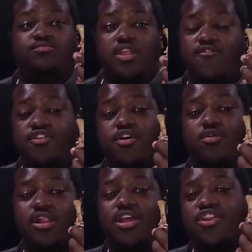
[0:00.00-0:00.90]
If you don't
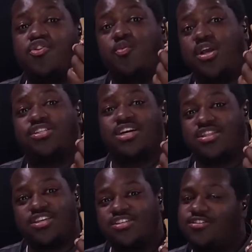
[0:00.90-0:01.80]
clean your wings
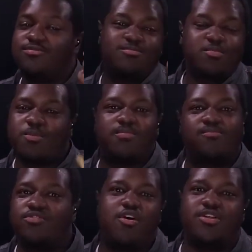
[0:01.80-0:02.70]
like this,
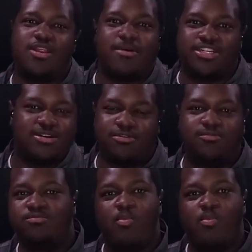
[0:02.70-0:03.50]
don't eat at my table.